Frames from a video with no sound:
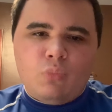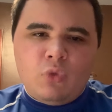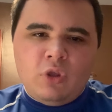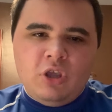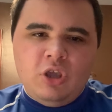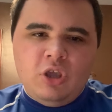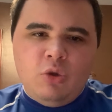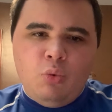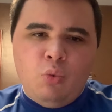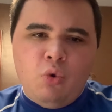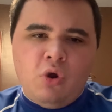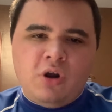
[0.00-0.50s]

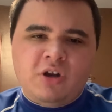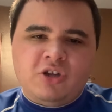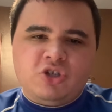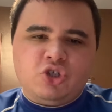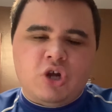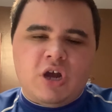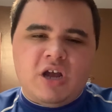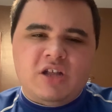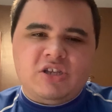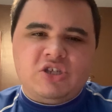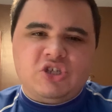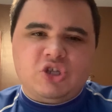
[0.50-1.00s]
You want to
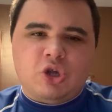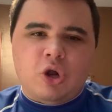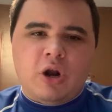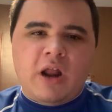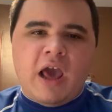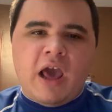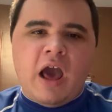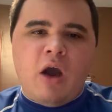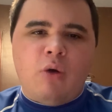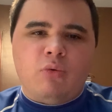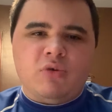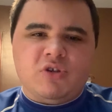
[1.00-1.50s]
try and
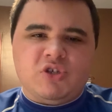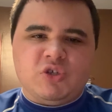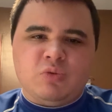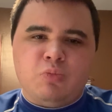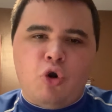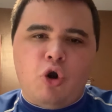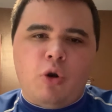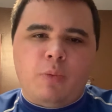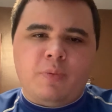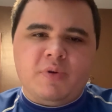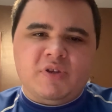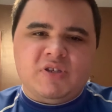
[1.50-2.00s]
start out with
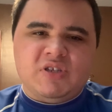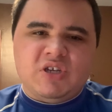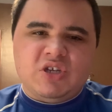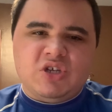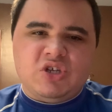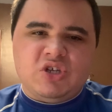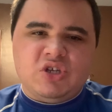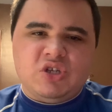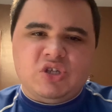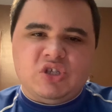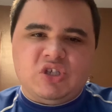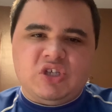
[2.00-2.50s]
small
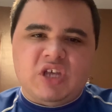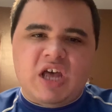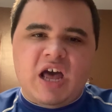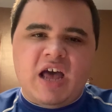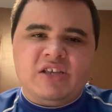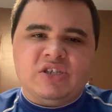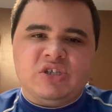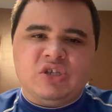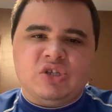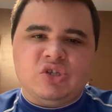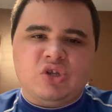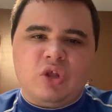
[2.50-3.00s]
position
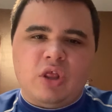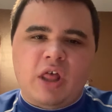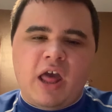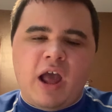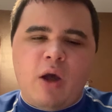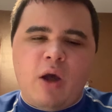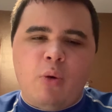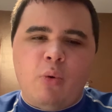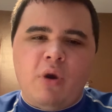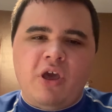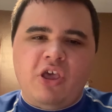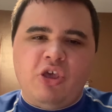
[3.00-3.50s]
sizes so
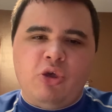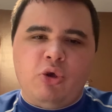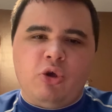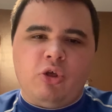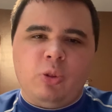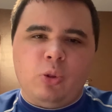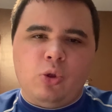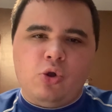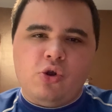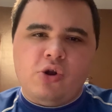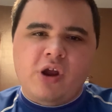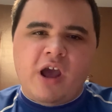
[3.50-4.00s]
that way you
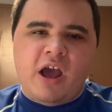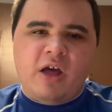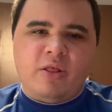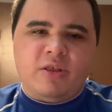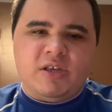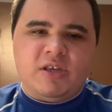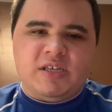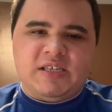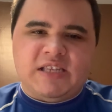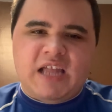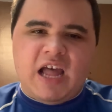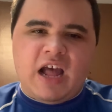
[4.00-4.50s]
can learn how
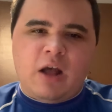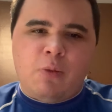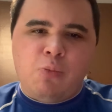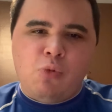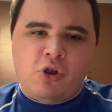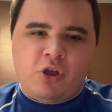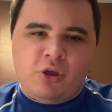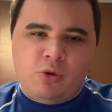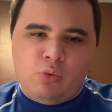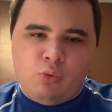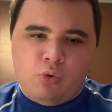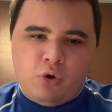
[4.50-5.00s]
the stock
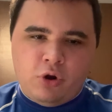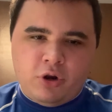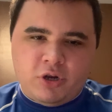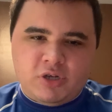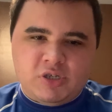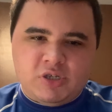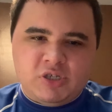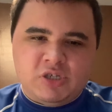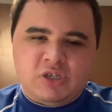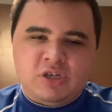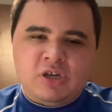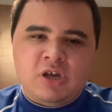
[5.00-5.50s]
market
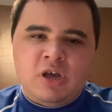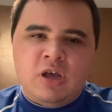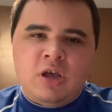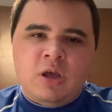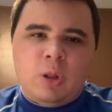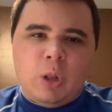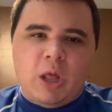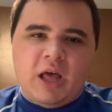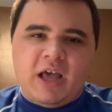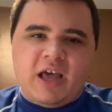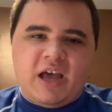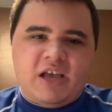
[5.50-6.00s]
works.
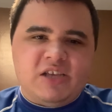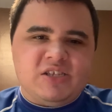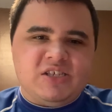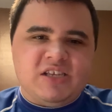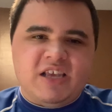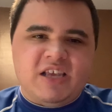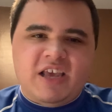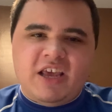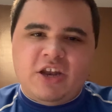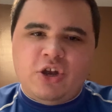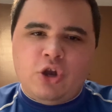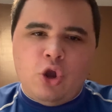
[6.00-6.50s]
Like I
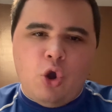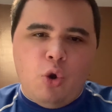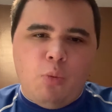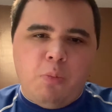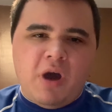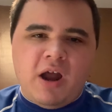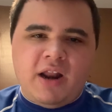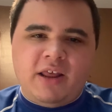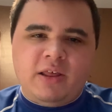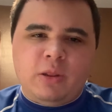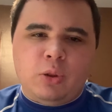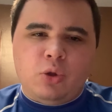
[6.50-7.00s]
said,
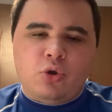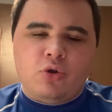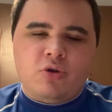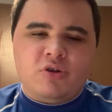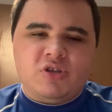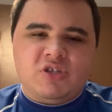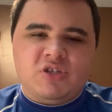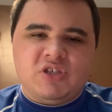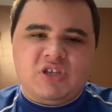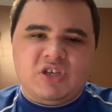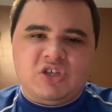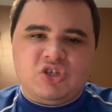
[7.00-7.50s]
nobody
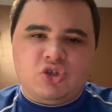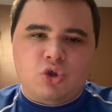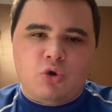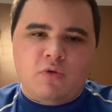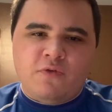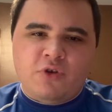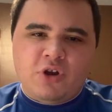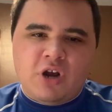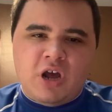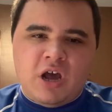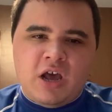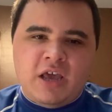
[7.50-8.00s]
learns this
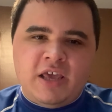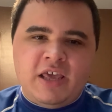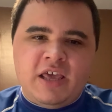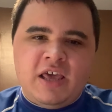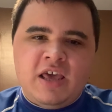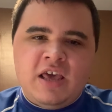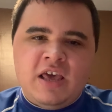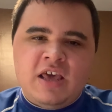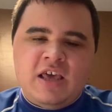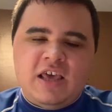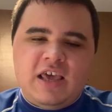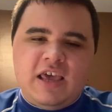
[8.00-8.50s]
overnight.
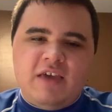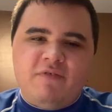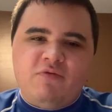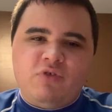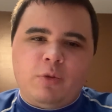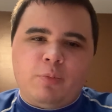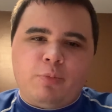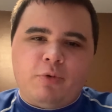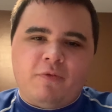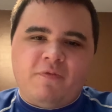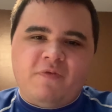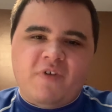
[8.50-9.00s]
Even
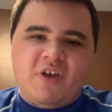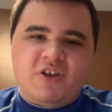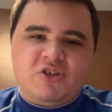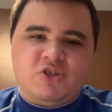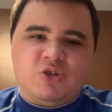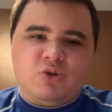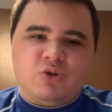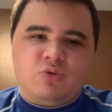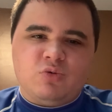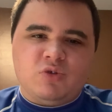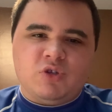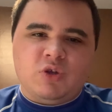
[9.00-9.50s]
the
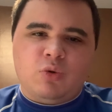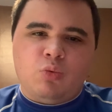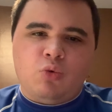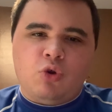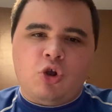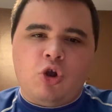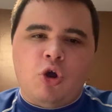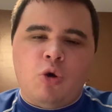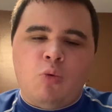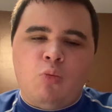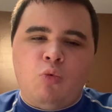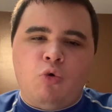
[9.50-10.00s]
professionals that
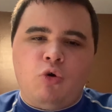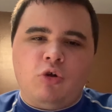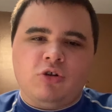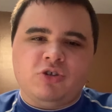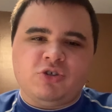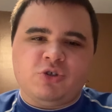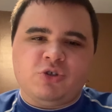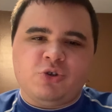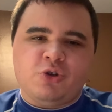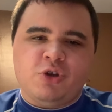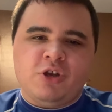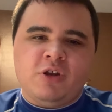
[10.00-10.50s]
work on Wall
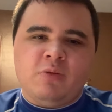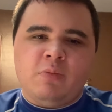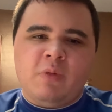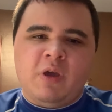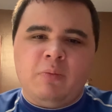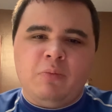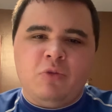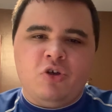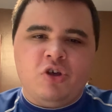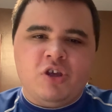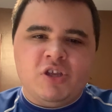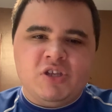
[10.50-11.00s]
Street and
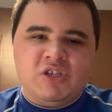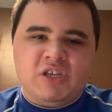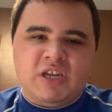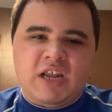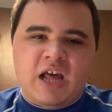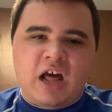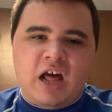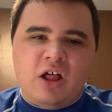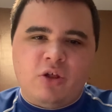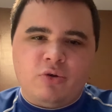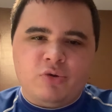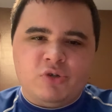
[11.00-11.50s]
make millions of
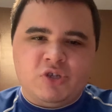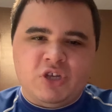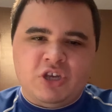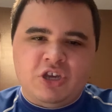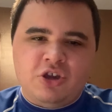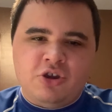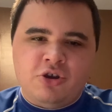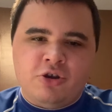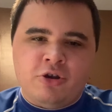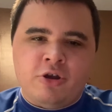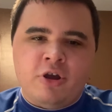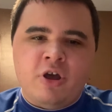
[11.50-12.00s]
dollars a
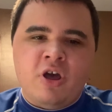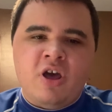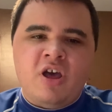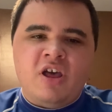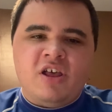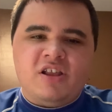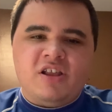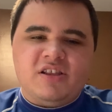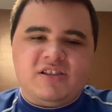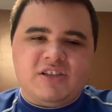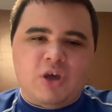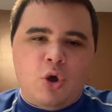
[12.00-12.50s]
year
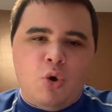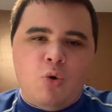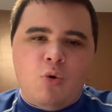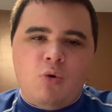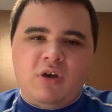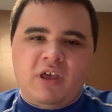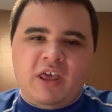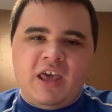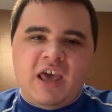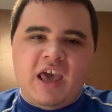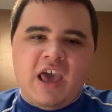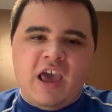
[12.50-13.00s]

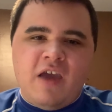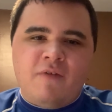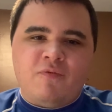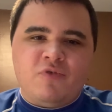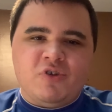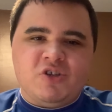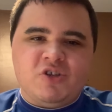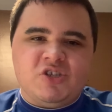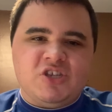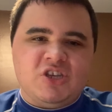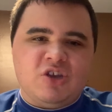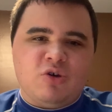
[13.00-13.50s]
don't get
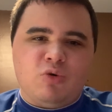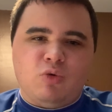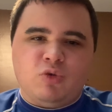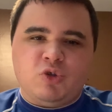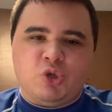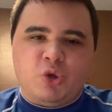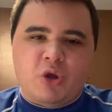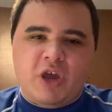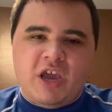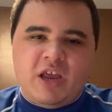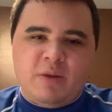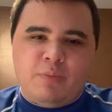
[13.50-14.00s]
every single
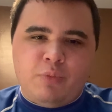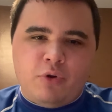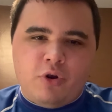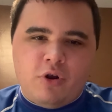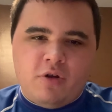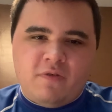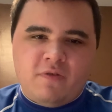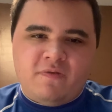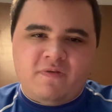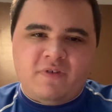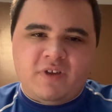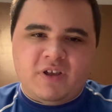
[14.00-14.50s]
trade
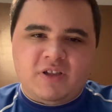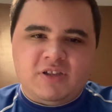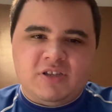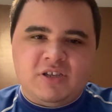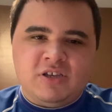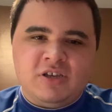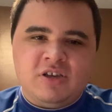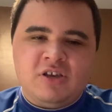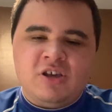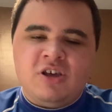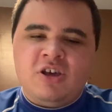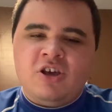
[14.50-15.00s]

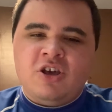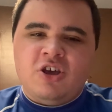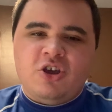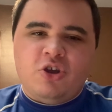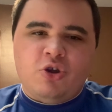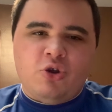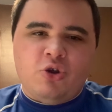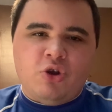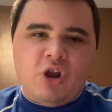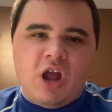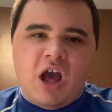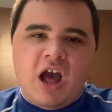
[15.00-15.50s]
perfect.
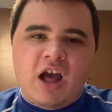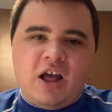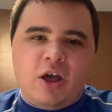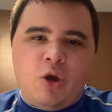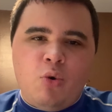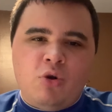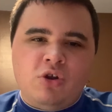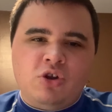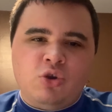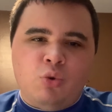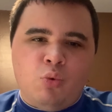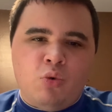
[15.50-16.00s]
You're not
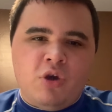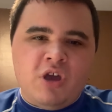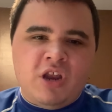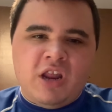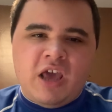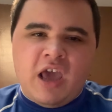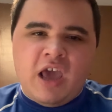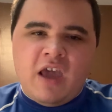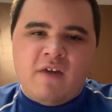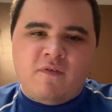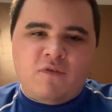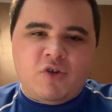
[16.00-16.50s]
going to win
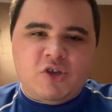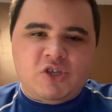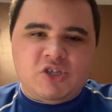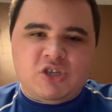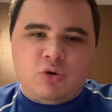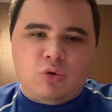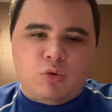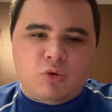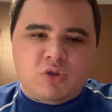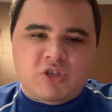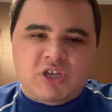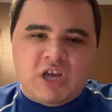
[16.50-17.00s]
every
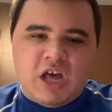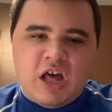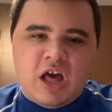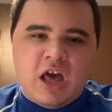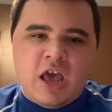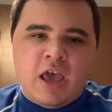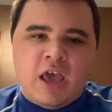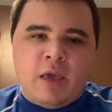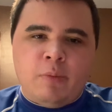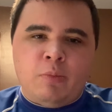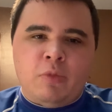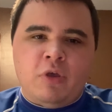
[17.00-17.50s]
single
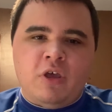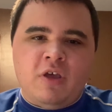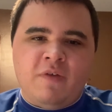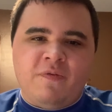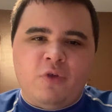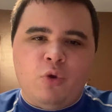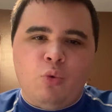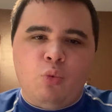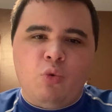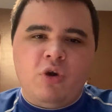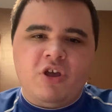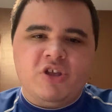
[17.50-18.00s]
time.
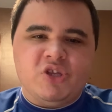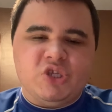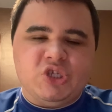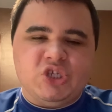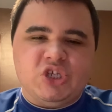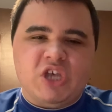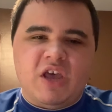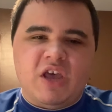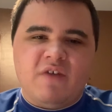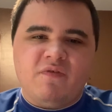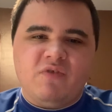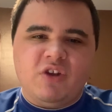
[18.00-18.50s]
If you win
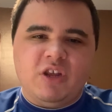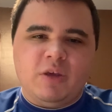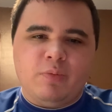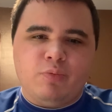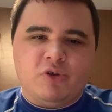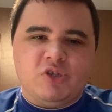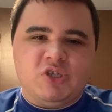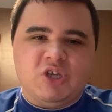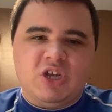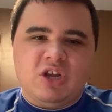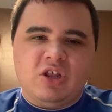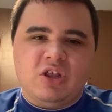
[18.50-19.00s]

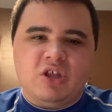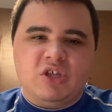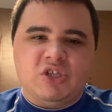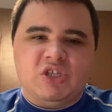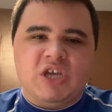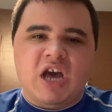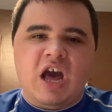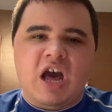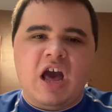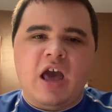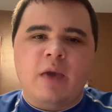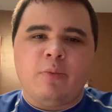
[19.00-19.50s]
70% of the
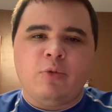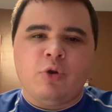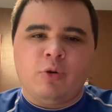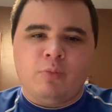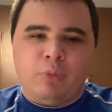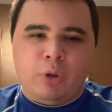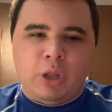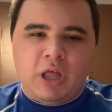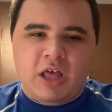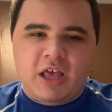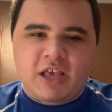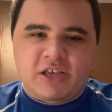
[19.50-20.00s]
time, you're
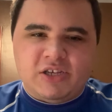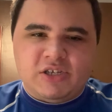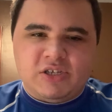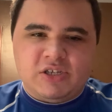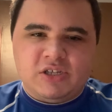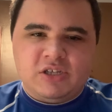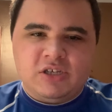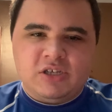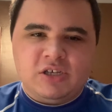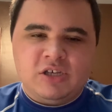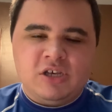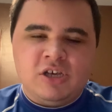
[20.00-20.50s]

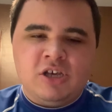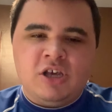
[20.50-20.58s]
blessed.